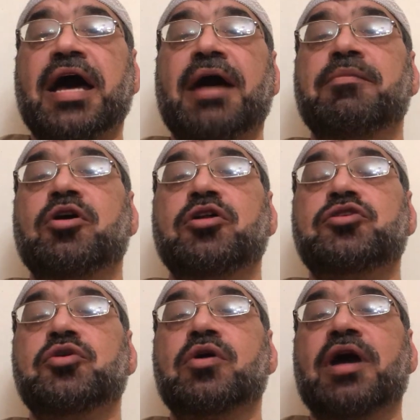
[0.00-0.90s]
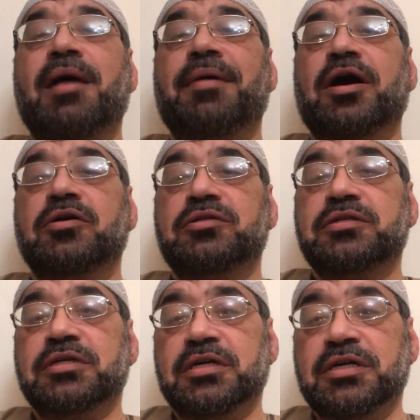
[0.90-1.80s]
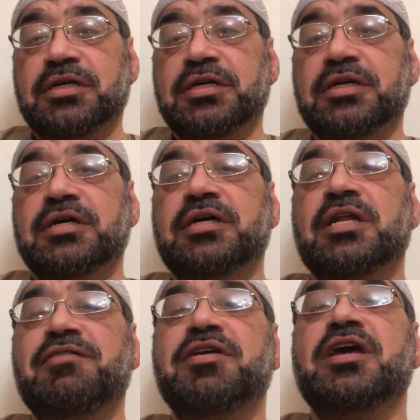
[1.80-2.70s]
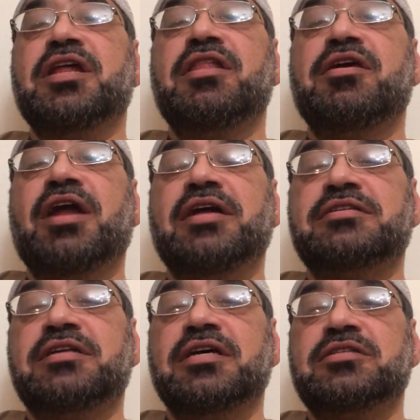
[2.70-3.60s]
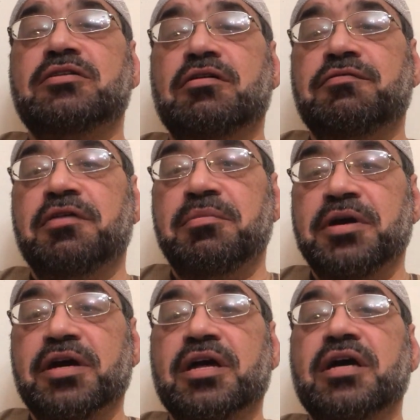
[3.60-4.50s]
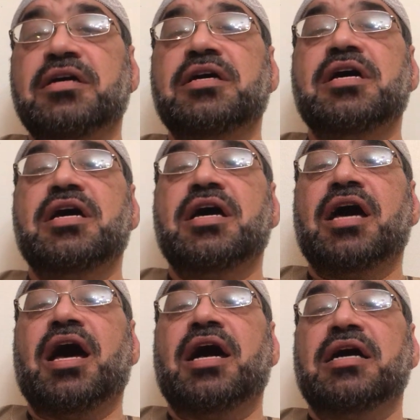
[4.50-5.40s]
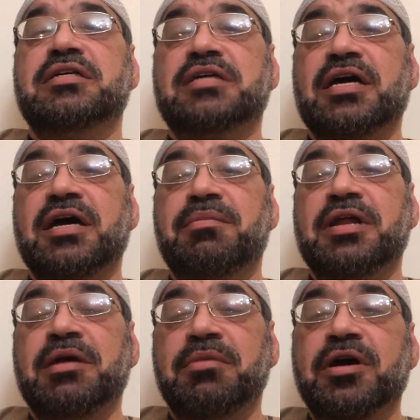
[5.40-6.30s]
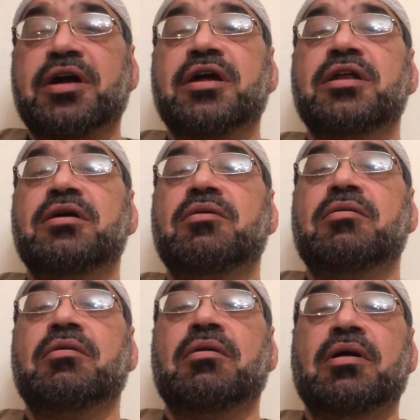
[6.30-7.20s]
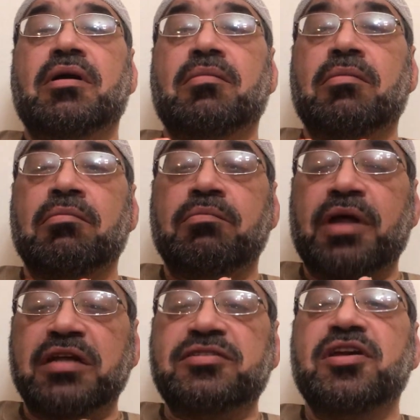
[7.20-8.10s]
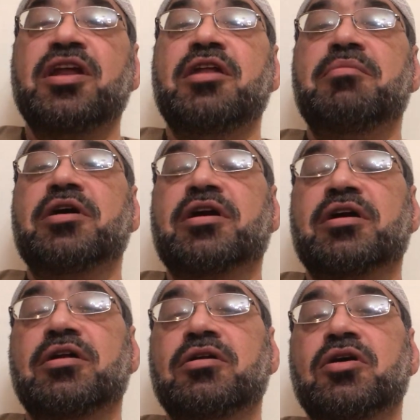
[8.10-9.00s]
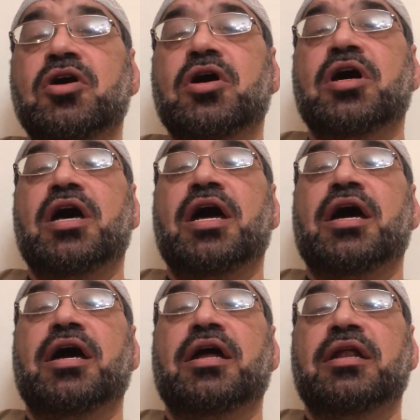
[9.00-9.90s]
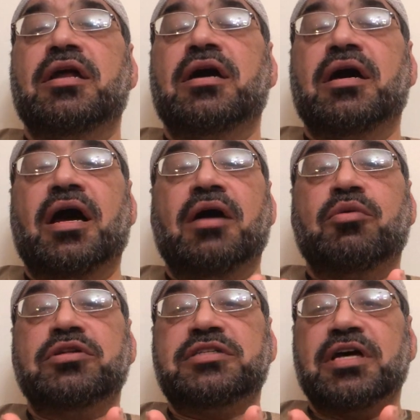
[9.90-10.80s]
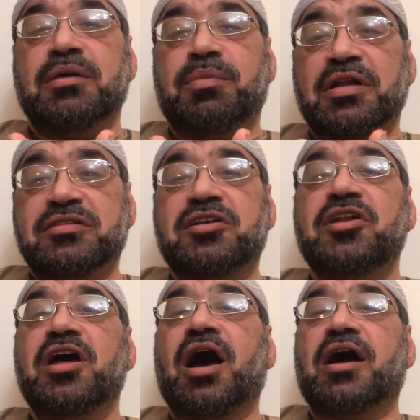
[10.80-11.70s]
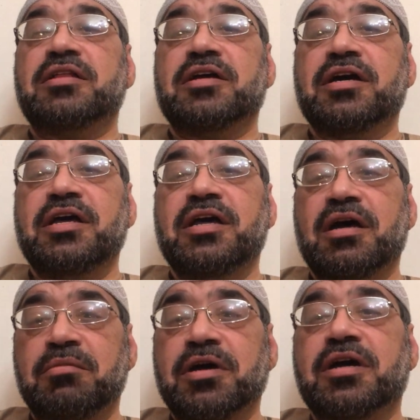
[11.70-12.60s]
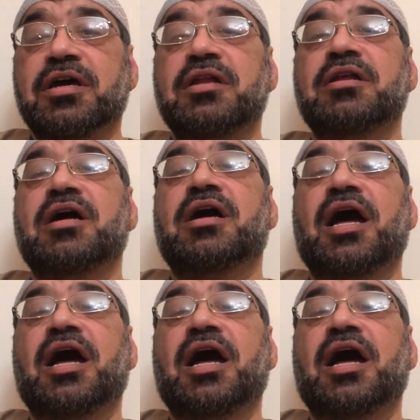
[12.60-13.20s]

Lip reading: I'm going to talk about living in the United States of America, as I am an American, Palestinian American, and I would say Palestinian Qatari American.